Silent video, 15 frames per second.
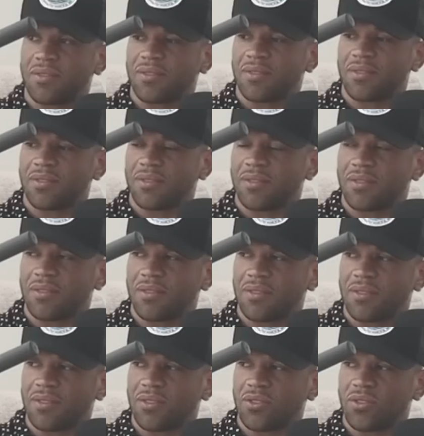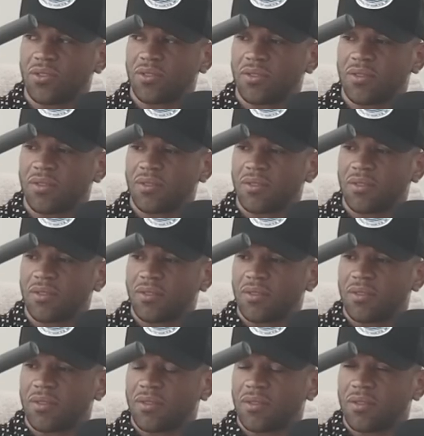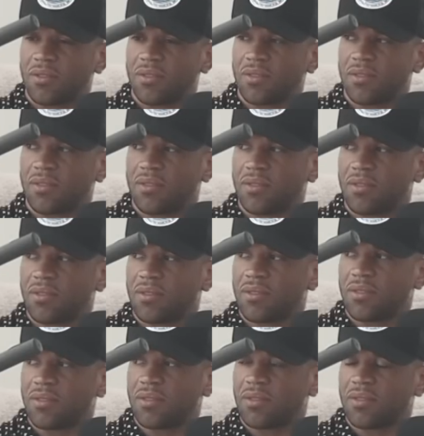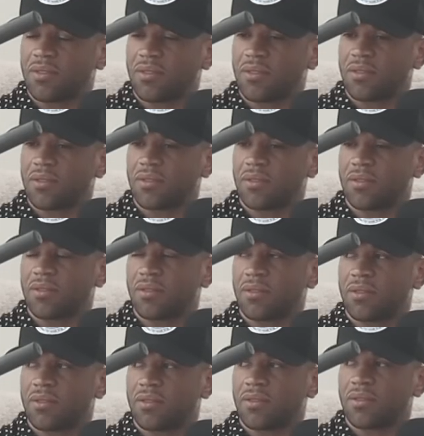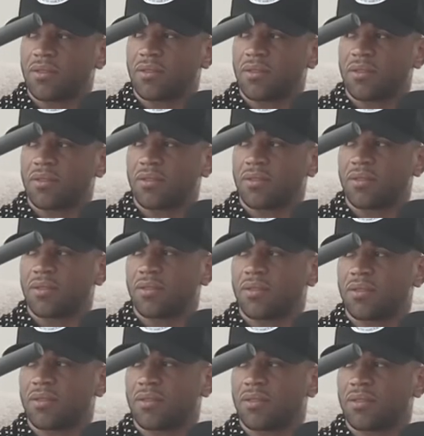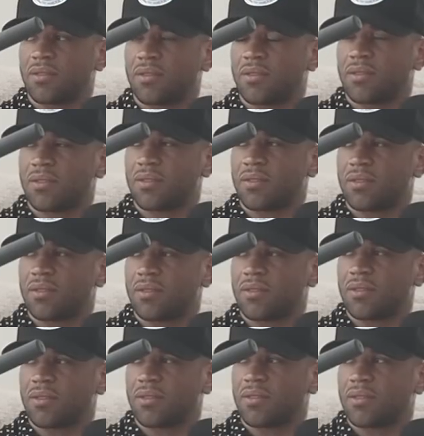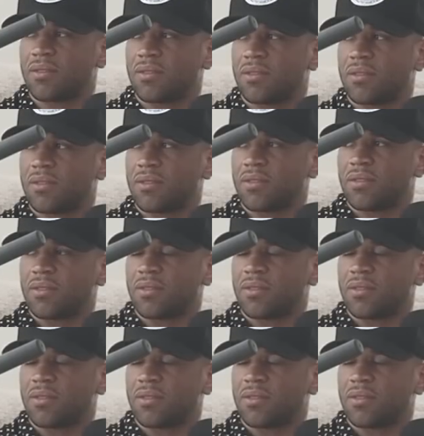(silent)